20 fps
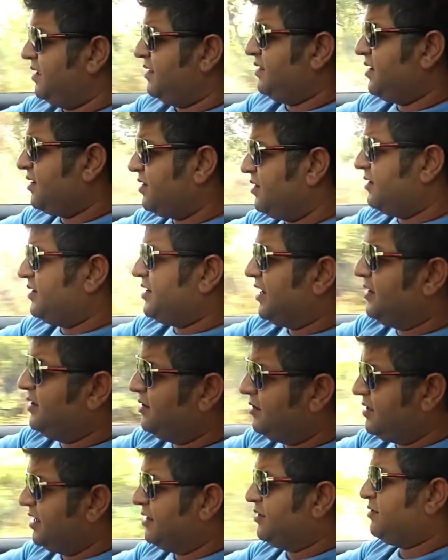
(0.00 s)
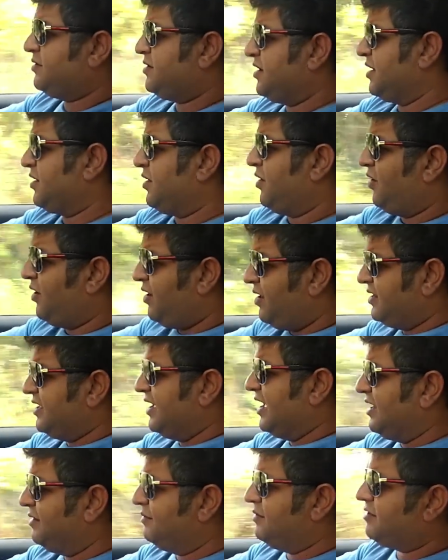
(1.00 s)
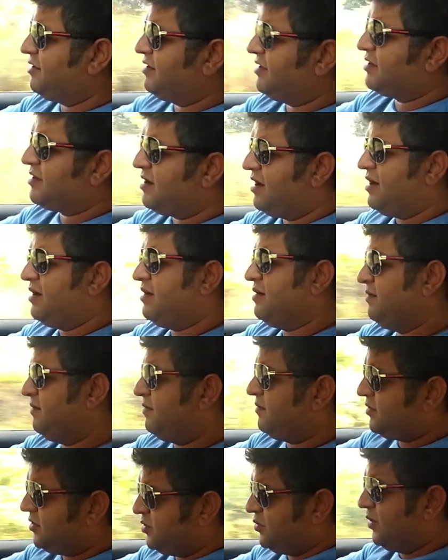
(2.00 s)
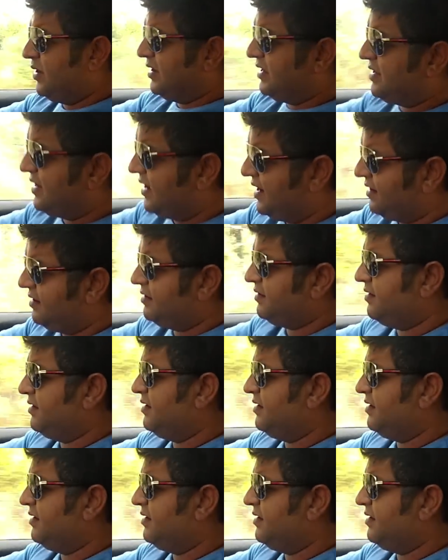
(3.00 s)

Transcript: they're going to tell you that you take all the elements of the car to one side